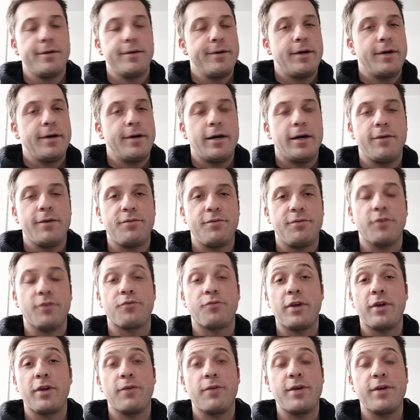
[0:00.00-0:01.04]
feel free
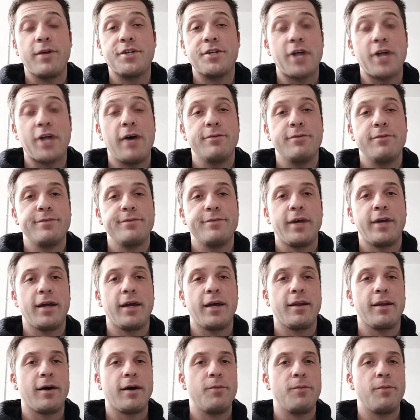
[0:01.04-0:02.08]
to reach out, and
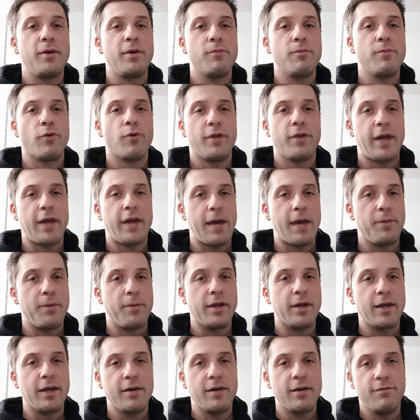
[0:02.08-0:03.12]
I'll be more than happy to
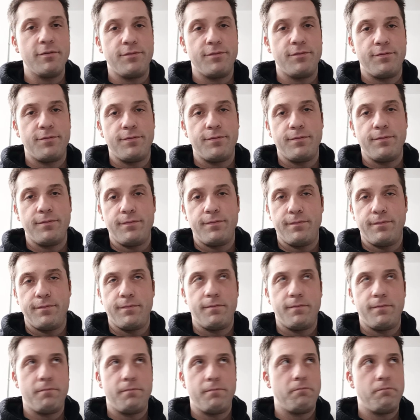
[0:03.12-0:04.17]
give
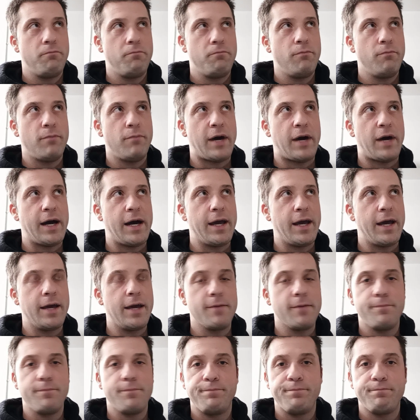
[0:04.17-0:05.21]
my
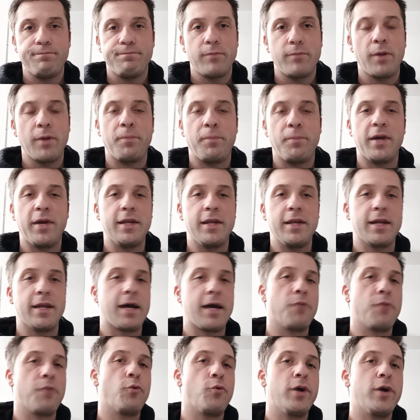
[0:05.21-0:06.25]
opinion on
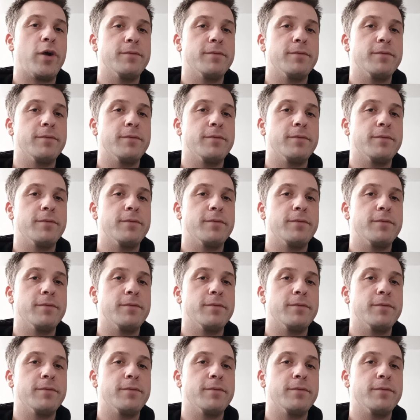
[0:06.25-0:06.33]
what